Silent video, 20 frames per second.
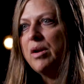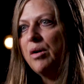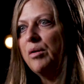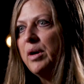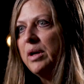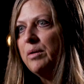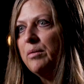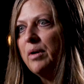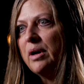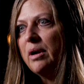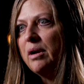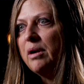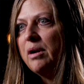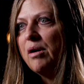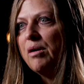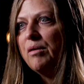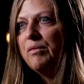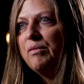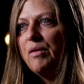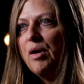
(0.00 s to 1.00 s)
knowing where to
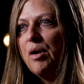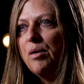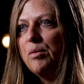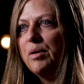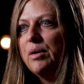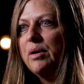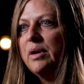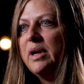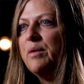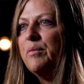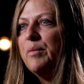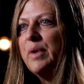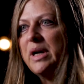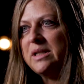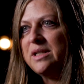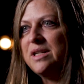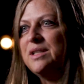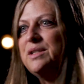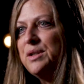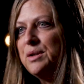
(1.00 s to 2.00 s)
go forward and
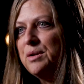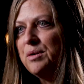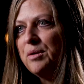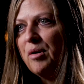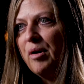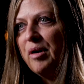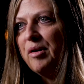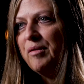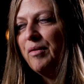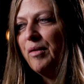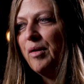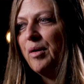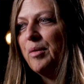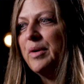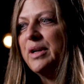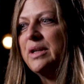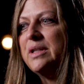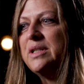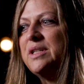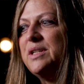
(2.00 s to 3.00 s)
what to do going
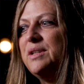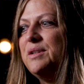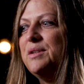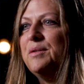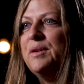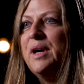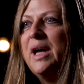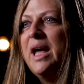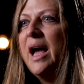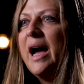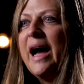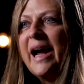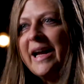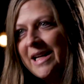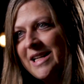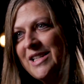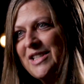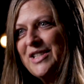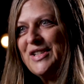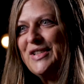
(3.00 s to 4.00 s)
forward to,
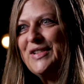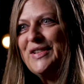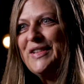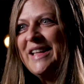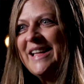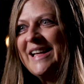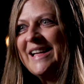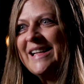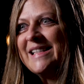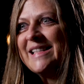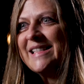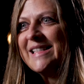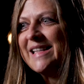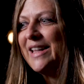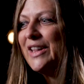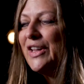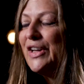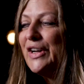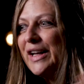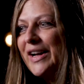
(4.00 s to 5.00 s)
I can do this,
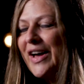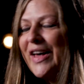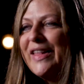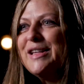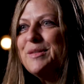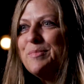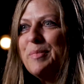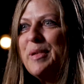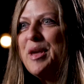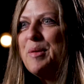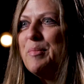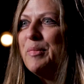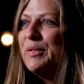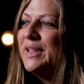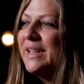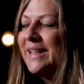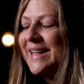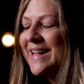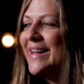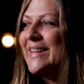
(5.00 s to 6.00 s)
and look at all these
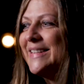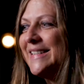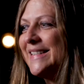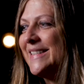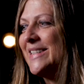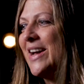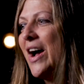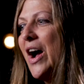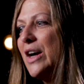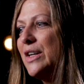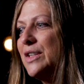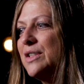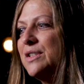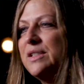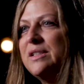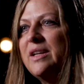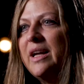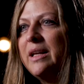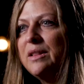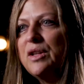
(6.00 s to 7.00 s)
people, look at all these
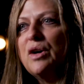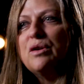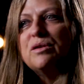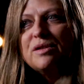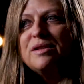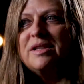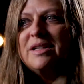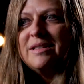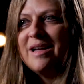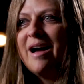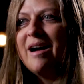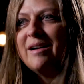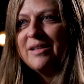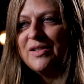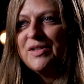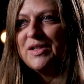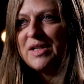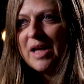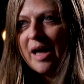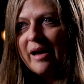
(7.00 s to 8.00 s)
doctors, those are the
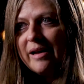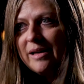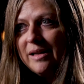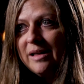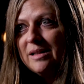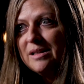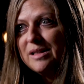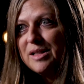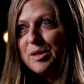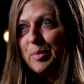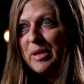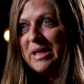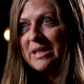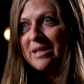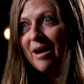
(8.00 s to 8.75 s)
doctors I needed to be